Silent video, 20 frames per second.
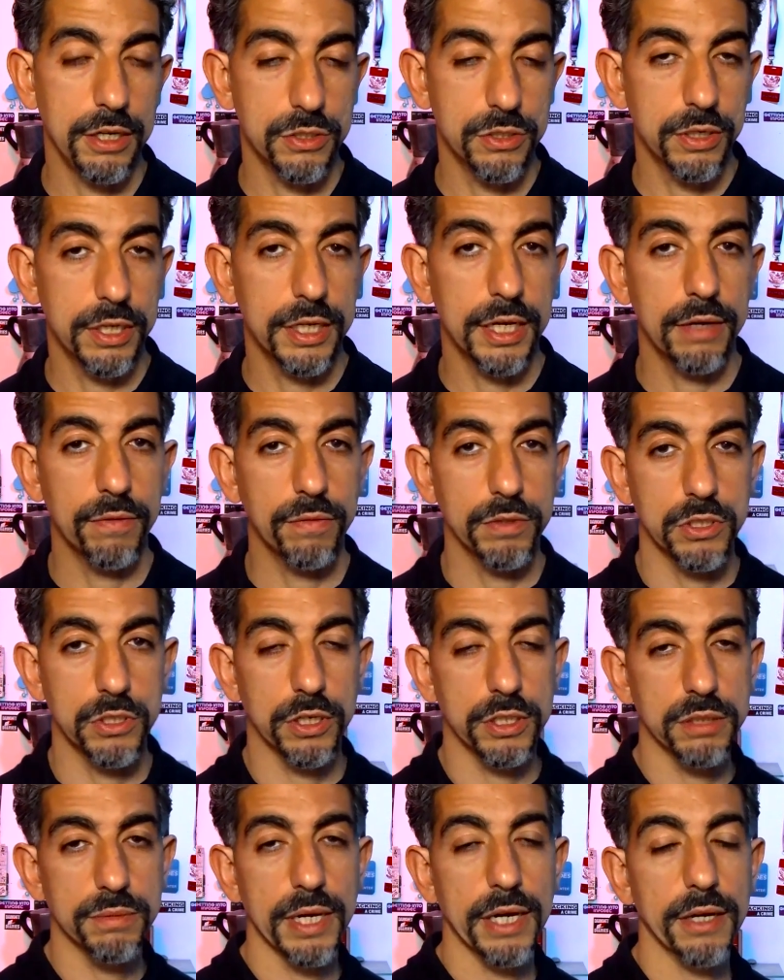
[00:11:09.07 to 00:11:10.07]
So again, we
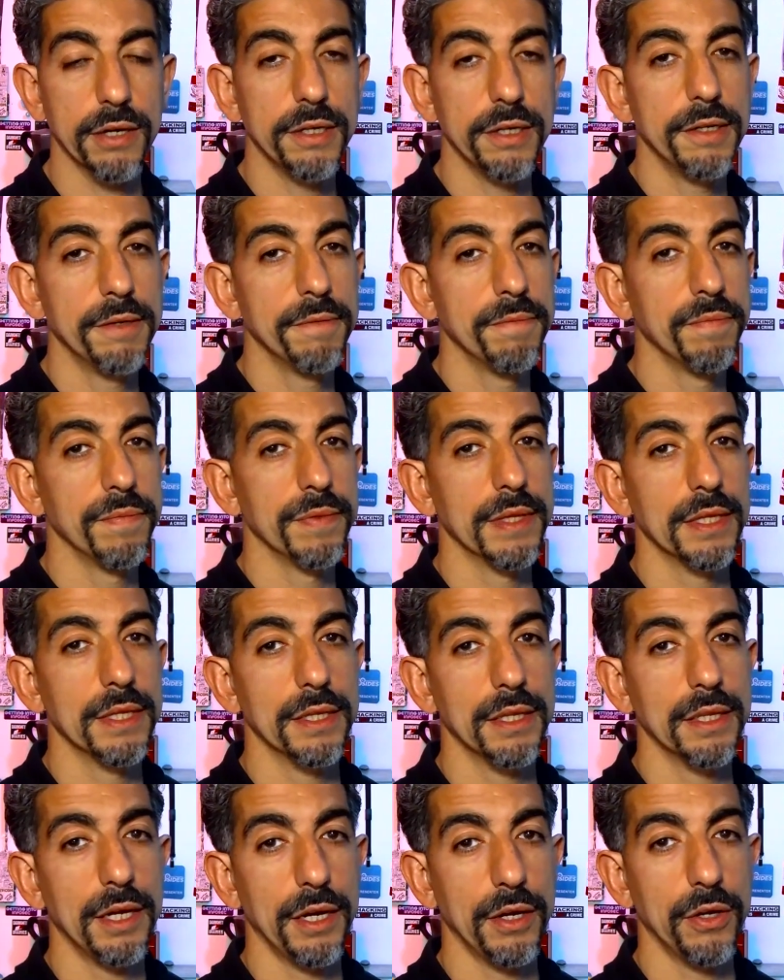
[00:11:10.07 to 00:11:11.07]
talked about
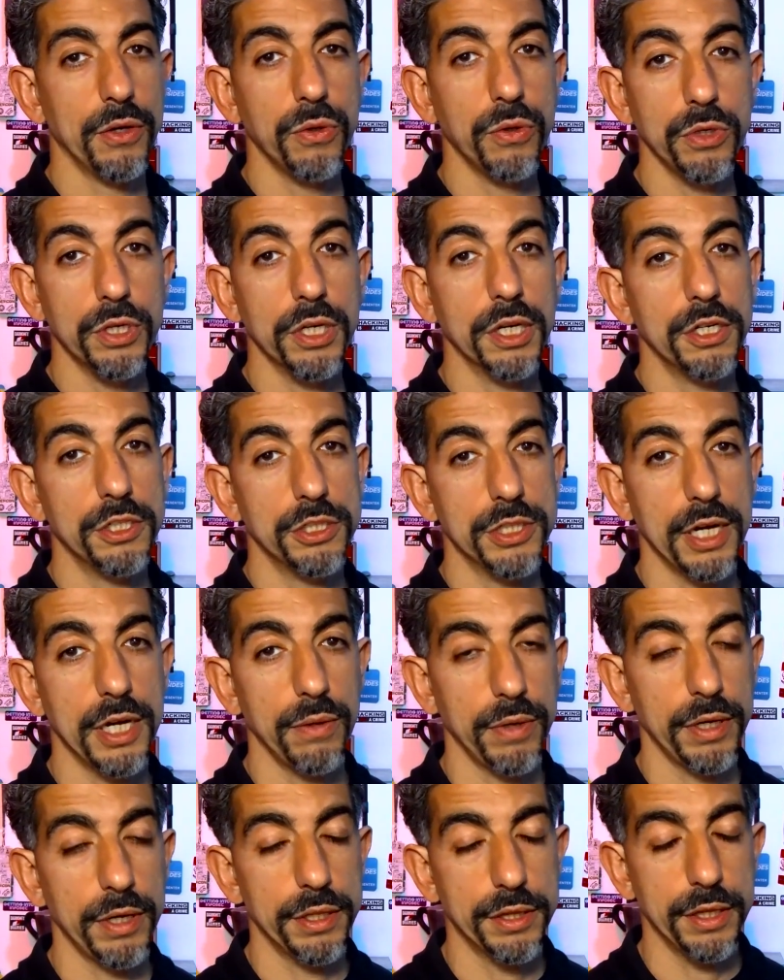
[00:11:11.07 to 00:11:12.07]
who you're going to share
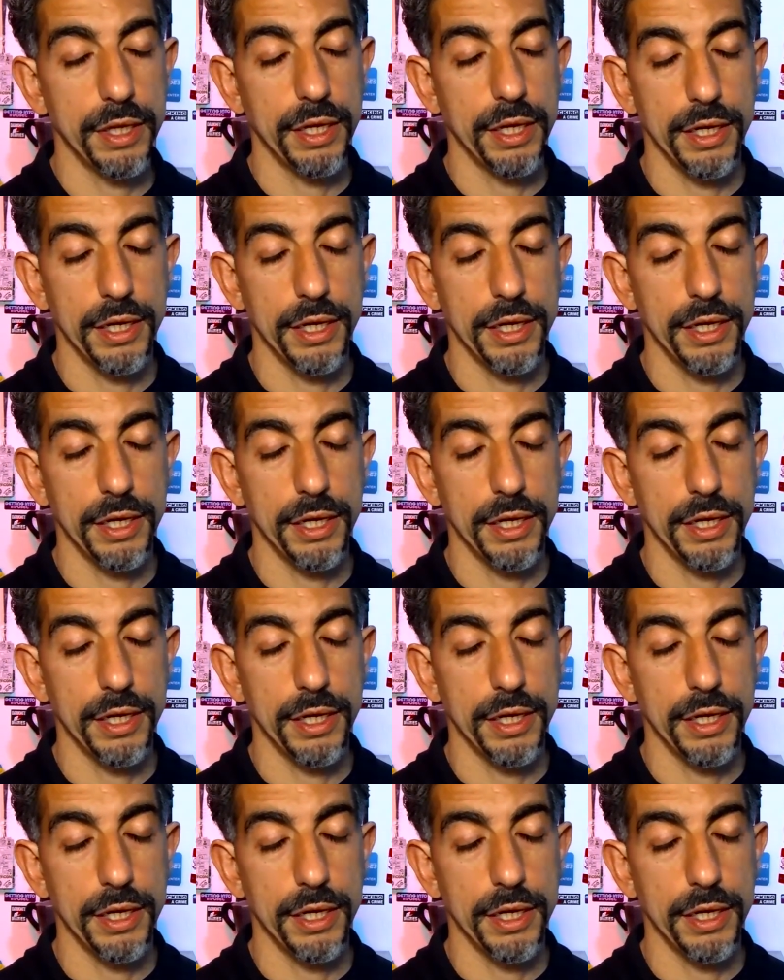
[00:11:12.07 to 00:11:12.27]
with.